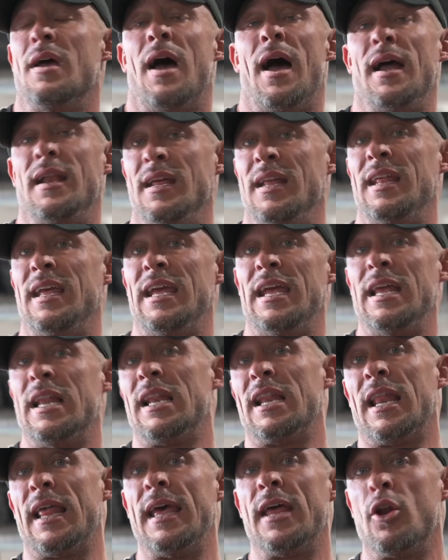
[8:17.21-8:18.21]
I did eat a
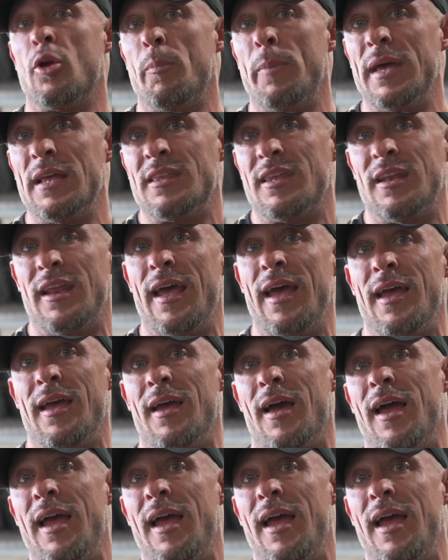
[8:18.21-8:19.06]
little bit today.